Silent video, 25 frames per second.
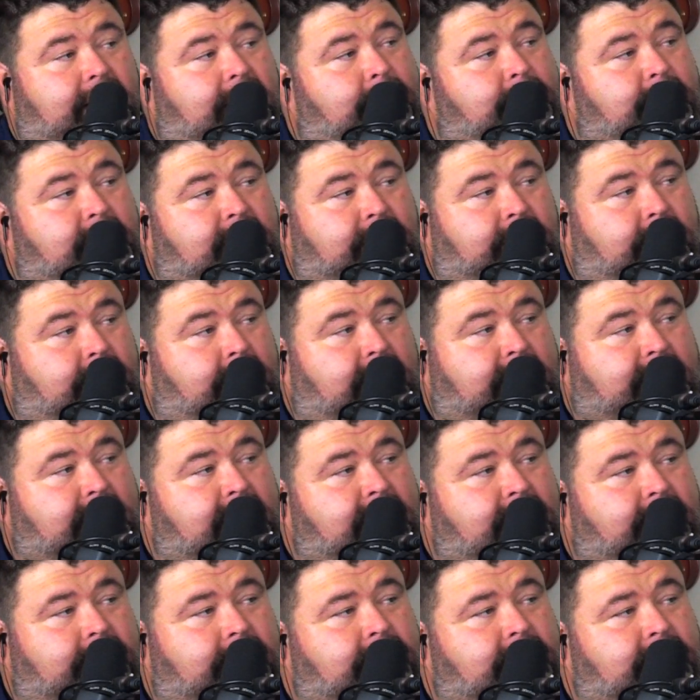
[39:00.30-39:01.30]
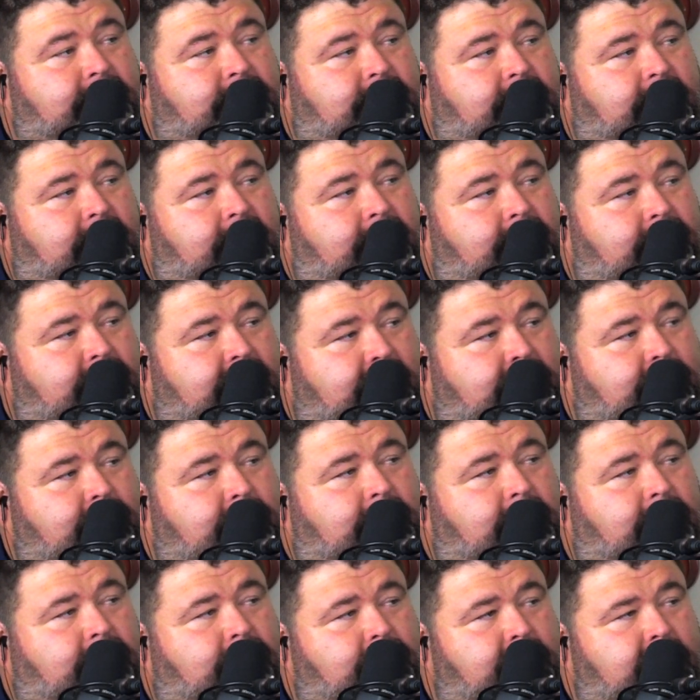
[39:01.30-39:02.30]
got, I mean, I can't grill and chill without some
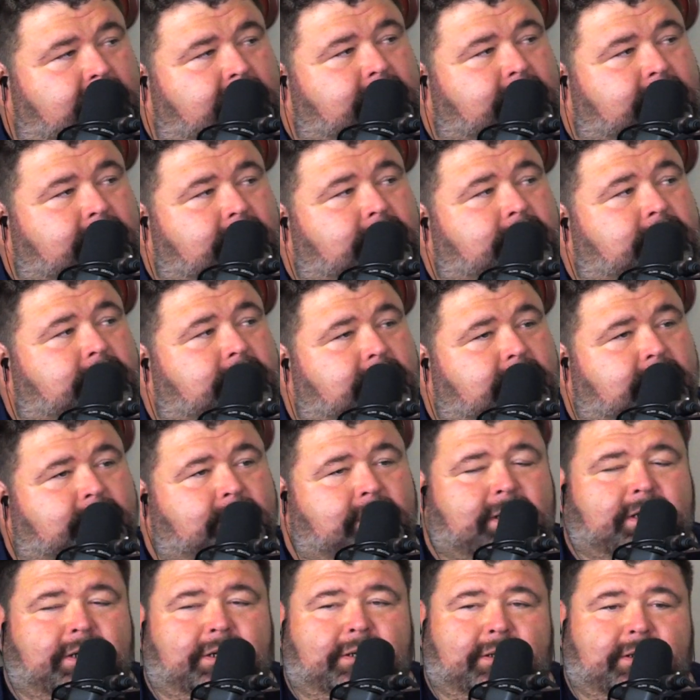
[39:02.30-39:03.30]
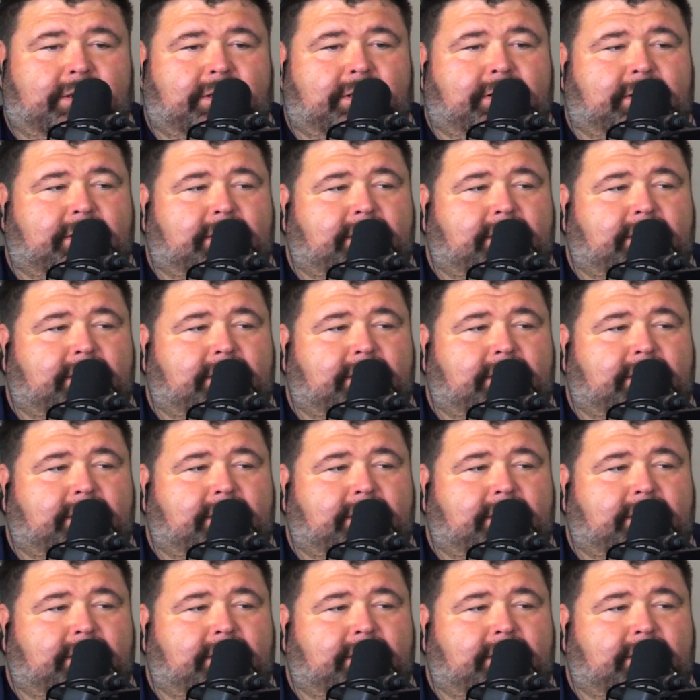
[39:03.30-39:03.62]
cold beers. I know. I mean,